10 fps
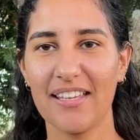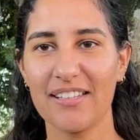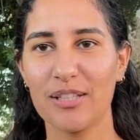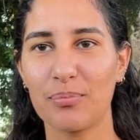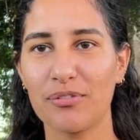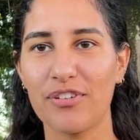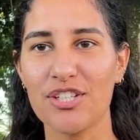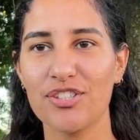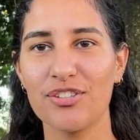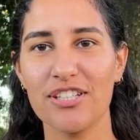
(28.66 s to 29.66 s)
The
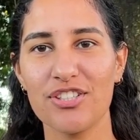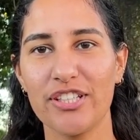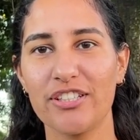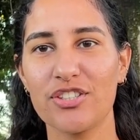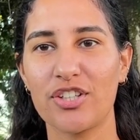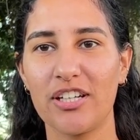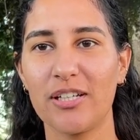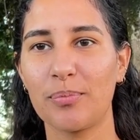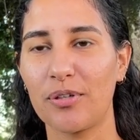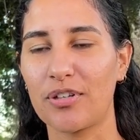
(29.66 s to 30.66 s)
Professional Engineer
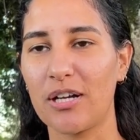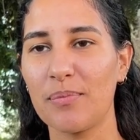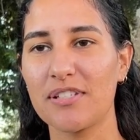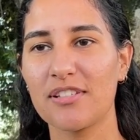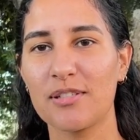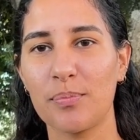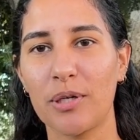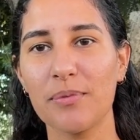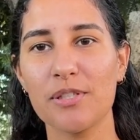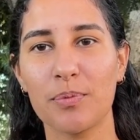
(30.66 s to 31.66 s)
Training Program is the
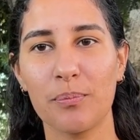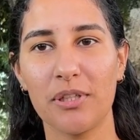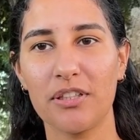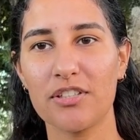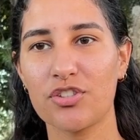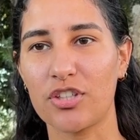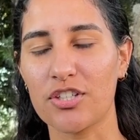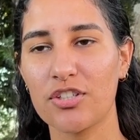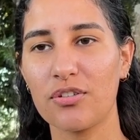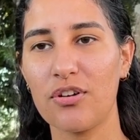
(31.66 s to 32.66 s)
department's premier
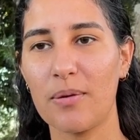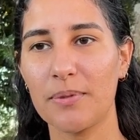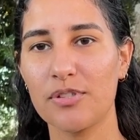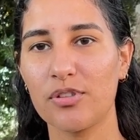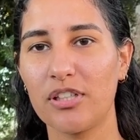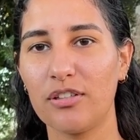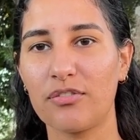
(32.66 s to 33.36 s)
instructional opportunity for